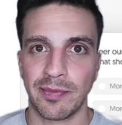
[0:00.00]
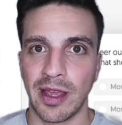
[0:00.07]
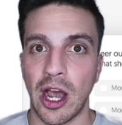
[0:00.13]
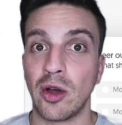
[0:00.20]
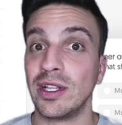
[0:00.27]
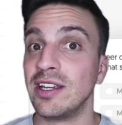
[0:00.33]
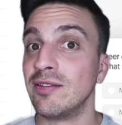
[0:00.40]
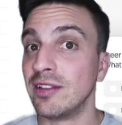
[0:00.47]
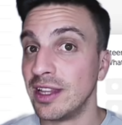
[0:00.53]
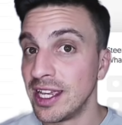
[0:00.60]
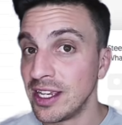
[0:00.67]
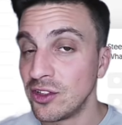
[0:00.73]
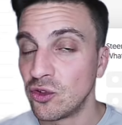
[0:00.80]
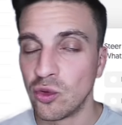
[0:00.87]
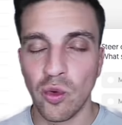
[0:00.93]
I'll leave
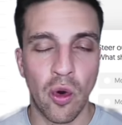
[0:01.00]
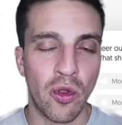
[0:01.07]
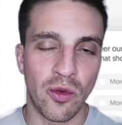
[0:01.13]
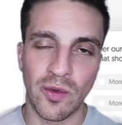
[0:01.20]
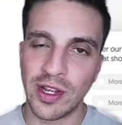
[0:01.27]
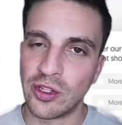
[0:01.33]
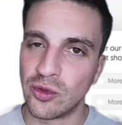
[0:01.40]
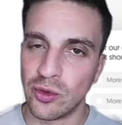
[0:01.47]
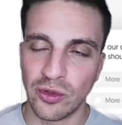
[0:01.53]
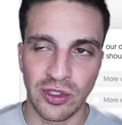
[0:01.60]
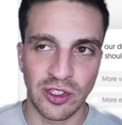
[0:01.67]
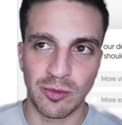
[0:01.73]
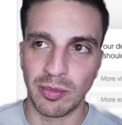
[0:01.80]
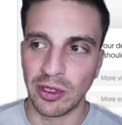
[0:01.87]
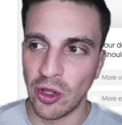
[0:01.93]
links to all the
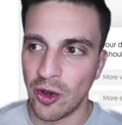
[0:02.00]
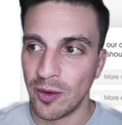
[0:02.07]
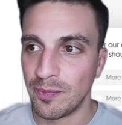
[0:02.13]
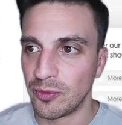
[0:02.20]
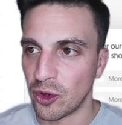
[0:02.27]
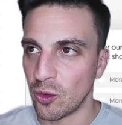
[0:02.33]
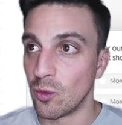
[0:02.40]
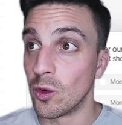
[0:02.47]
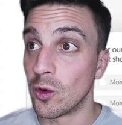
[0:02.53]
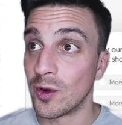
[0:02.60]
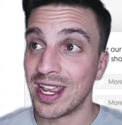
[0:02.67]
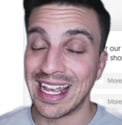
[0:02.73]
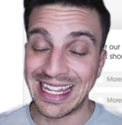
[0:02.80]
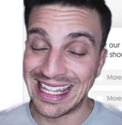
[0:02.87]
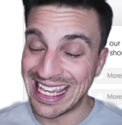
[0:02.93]
resources below, don't
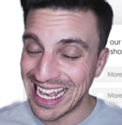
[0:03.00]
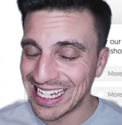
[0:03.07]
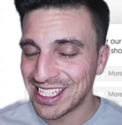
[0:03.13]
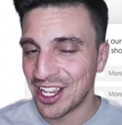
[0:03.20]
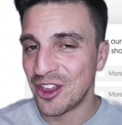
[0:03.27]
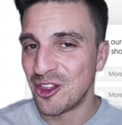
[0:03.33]
worry, and yes,